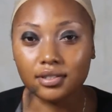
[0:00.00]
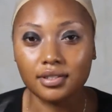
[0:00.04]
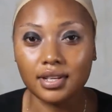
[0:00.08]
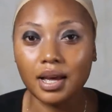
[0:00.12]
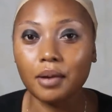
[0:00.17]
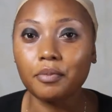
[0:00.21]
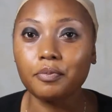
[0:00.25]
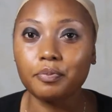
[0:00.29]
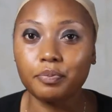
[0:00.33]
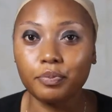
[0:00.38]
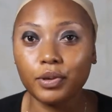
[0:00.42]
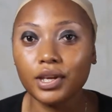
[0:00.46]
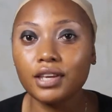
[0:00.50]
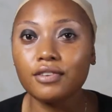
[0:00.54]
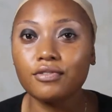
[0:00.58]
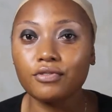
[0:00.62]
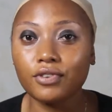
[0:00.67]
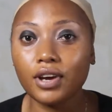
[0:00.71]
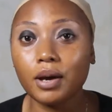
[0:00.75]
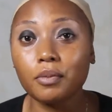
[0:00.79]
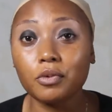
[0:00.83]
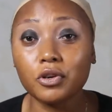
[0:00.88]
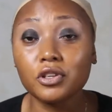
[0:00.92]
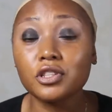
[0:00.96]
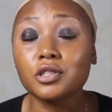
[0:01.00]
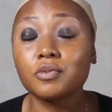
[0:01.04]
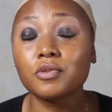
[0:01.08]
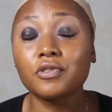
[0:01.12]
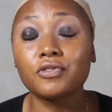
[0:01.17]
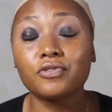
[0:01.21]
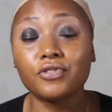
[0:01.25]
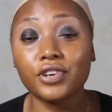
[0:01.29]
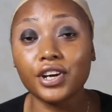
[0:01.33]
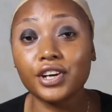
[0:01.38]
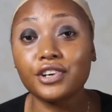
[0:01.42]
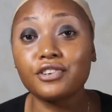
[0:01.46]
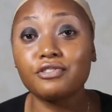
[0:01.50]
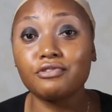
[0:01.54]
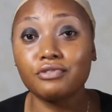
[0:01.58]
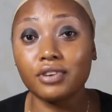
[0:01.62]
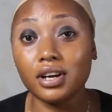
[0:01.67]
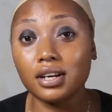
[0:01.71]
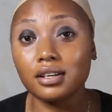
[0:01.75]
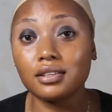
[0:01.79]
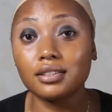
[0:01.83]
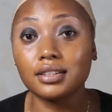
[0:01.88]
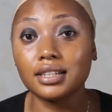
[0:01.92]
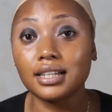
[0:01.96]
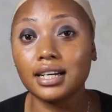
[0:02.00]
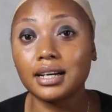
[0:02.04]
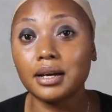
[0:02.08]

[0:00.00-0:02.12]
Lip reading: I'm going to be very regular